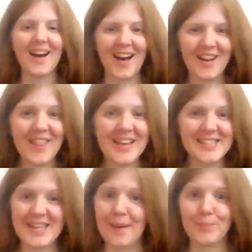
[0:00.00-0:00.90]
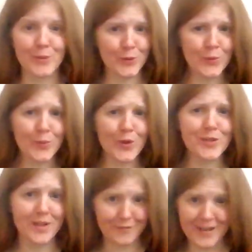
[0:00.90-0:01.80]
Another example, two words
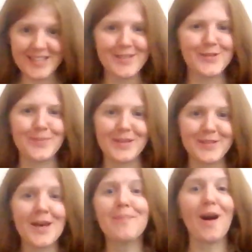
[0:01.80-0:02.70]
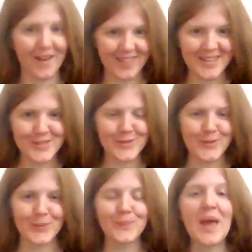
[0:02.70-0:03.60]
that are very easy to mix up are these
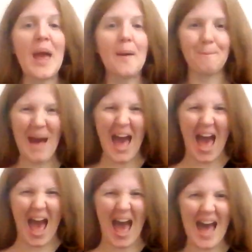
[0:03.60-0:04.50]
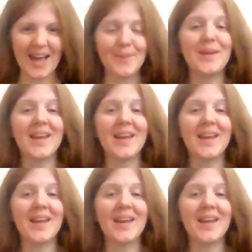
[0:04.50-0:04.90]
two. Bad.